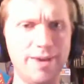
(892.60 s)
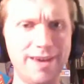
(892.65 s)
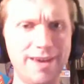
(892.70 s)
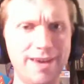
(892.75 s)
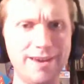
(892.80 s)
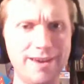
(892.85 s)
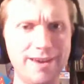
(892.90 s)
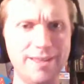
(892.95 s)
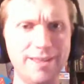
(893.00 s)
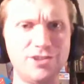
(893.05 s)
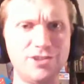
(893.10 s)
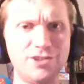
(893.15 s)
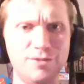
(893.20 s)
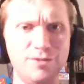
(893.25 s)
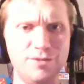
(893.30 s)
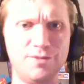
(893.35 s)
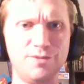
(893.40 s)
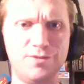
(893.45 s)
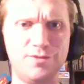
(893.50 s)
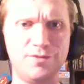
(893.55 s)
unless she was
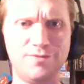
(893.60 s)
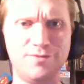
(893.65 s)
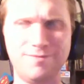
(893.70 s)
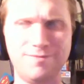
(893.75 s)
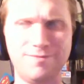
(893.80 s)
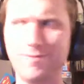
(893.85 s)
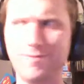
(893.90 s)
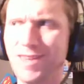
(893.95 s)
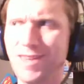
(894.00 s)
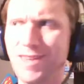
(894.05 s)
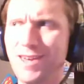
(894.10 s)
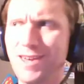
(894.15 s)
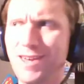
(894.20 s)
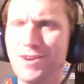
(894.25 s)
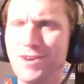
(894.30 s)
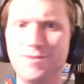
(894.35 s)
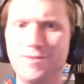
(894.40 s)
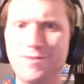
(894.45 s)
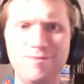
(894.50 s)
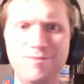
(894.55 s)

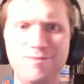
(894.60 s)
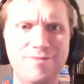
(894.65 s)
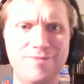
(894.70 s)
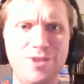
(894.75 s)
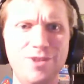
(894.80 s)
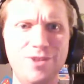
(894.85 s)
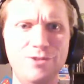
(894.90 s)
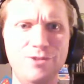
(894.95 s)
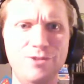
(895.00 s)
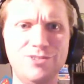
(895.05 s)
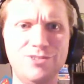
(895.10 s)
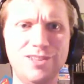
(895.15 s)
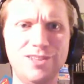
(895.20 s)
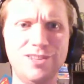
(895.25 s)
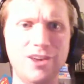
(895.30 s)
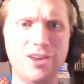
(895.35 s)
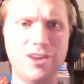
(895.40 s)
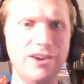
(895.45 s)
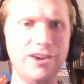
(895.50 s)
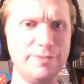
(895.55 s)
using the
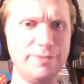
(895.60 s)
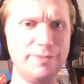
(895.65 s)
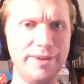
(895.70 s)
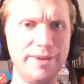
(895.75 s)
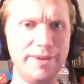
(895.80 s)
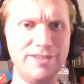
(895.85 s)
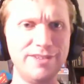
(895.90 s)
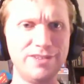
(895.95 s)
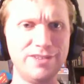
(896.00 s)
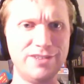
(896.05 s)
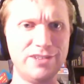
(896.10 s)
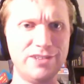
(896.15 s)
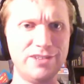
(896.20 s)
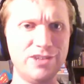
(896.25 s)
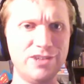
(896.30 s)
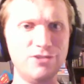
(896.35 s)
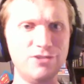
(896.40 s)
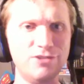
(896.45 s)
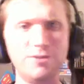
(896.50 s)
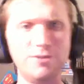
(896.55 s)
cosplay as an
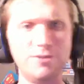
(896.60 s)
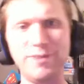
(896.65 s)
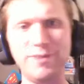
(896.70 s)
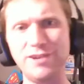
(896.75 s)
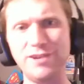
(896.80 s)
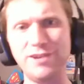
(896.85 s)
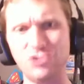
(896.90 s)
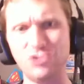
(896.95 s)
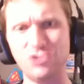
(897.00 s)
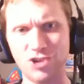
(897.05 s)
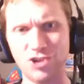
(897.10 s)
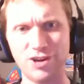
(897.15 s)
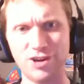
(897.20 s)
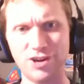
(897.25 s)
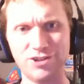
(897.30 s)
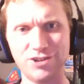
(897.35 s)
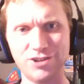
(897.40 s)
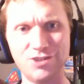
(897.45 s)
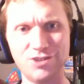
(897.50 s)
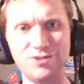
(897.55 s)
excuse to be a jerk,
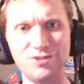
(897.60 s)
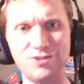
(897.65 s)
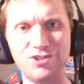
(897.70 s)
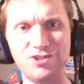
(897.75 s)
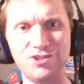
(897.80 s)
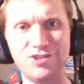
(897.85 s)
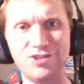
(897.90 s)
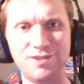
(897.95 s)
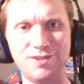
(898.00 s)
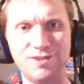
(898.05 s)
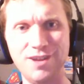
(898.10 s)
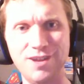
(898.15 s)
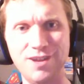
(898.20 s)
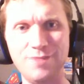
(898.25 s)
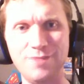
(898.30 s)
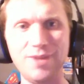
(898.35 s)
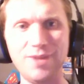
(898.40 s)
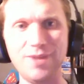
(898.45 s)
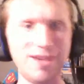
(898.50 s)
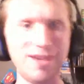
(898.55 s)
she was just
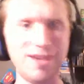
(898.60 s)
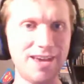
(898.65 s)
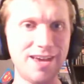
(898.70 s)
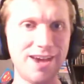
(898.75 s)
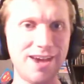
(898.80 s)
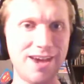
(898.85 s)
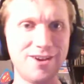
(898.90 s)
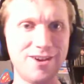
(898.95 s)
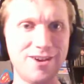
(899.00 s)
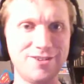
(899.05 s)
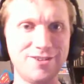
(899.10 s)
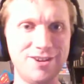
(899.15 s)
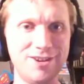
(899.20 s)
being in character.